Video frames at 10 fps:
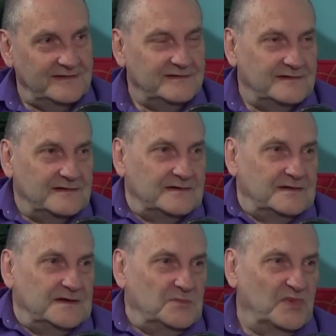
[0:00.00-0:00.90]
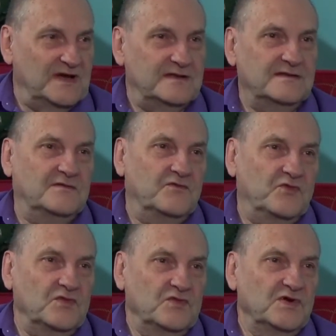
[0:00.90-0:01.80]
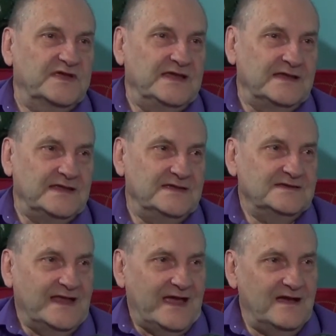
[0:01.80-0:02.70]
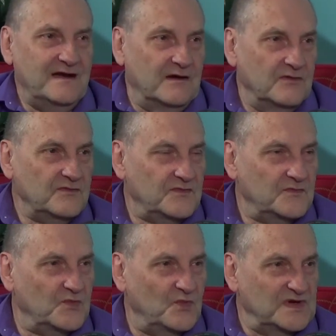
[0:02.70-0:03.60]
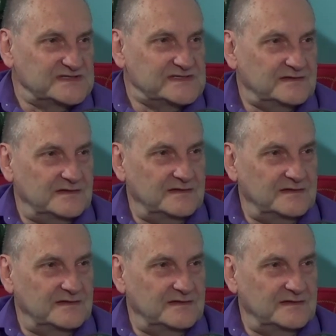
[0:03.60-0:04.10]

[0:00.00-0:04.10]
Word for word: Mm-hmm but looking in out was